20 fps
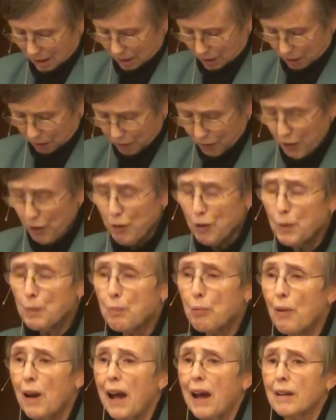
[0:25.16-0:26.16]
The first
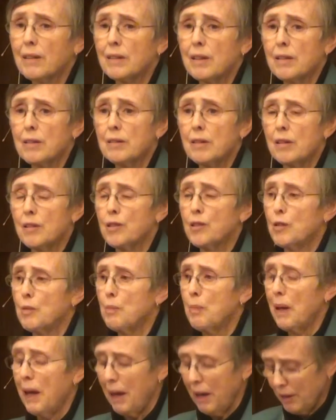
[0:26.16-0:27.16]
practice is to
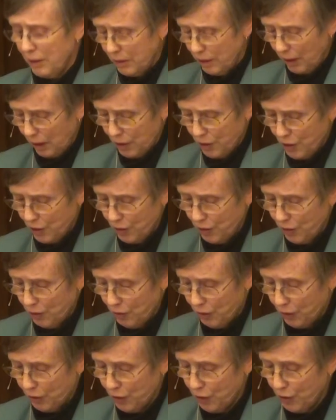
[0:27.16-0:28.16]
pay attention to
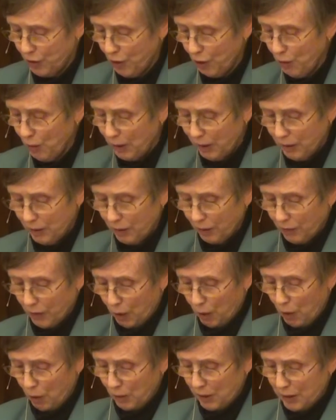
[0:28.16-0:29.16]
the stirrings of the
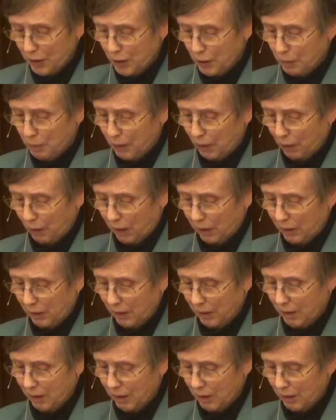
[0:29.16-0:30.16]
Holy Spirit
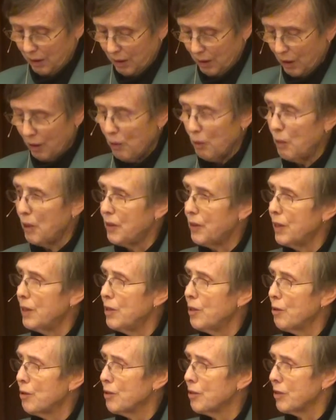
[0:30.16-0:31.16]
within
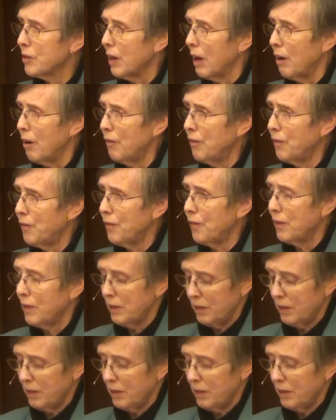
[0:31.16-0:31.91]
yourself,